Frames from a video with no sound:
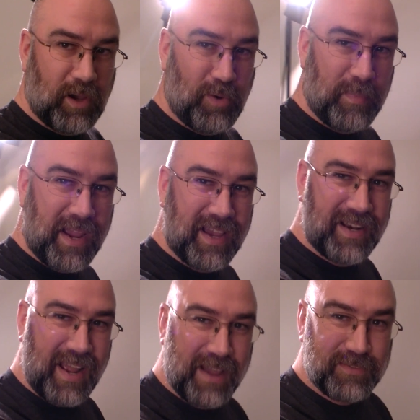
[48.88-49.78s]
Oh man,
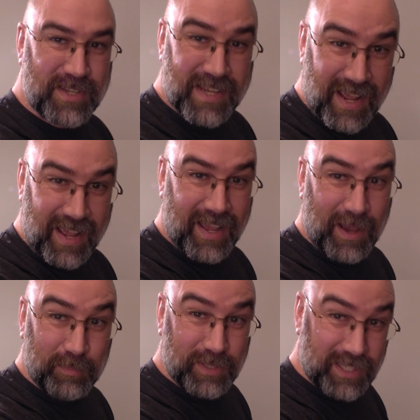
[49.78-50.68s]
I have to say
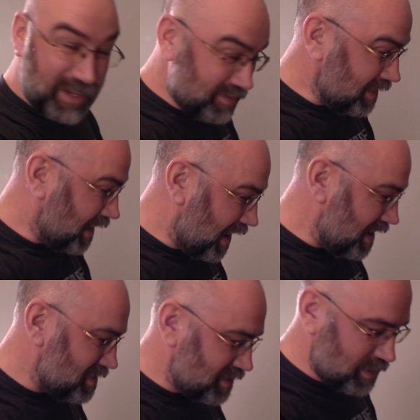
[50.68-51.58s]
I'm loving a
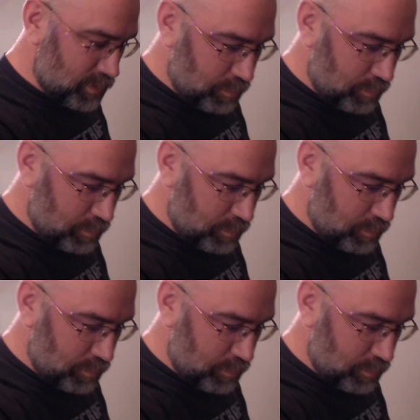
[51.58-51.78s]
case this